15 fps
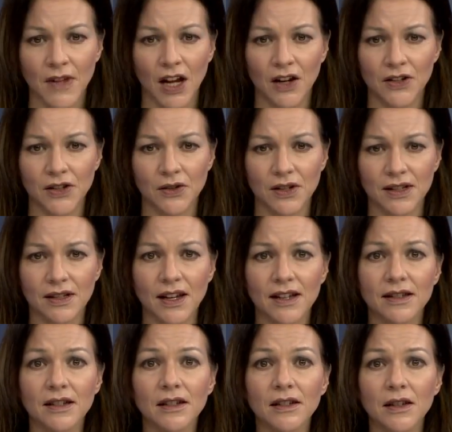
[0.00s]
Also
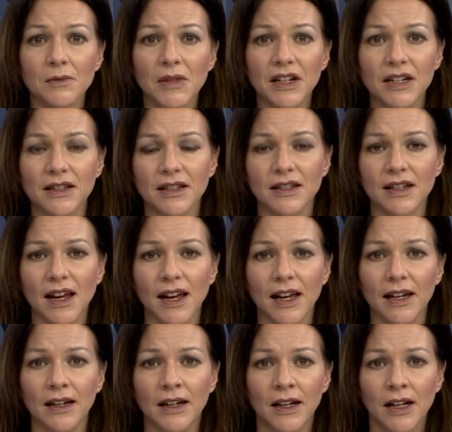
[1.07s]
discussed in committee
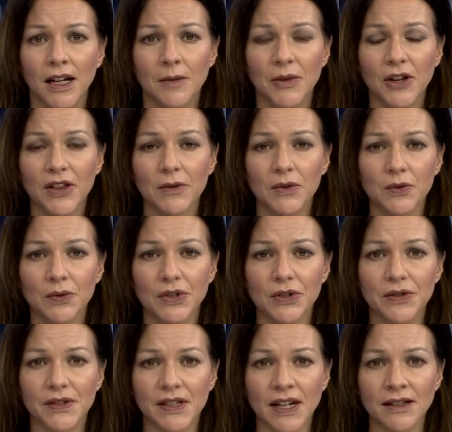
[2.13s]
today, a bill that would
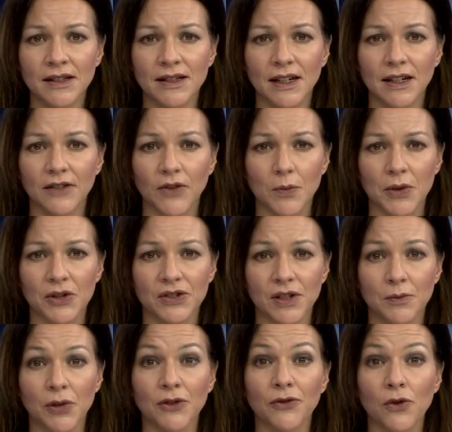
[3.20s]
reduce sentencing if a
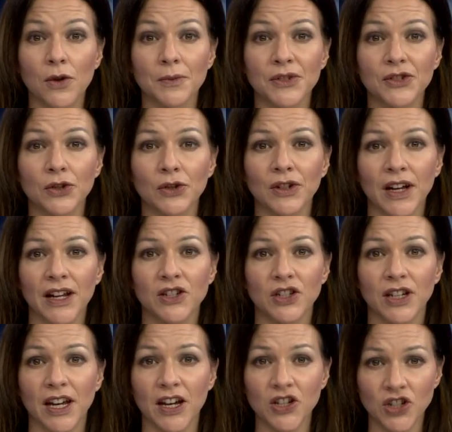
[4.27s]
person performs certain
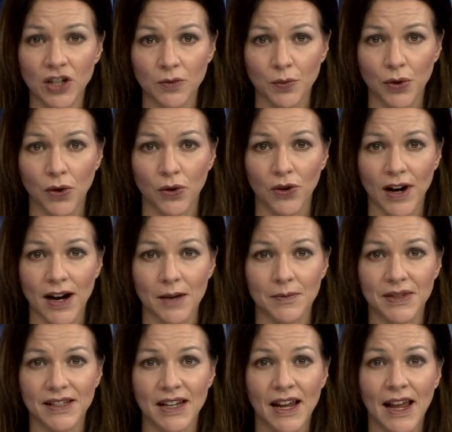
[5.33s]
education
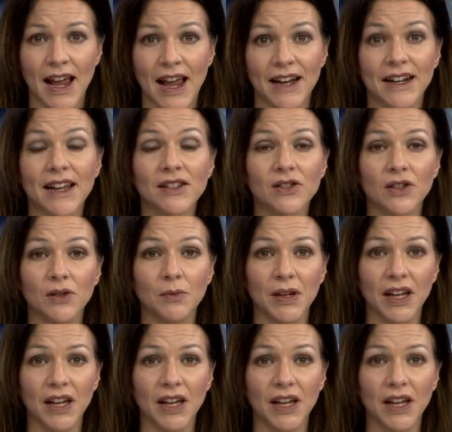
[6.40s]
programs and has good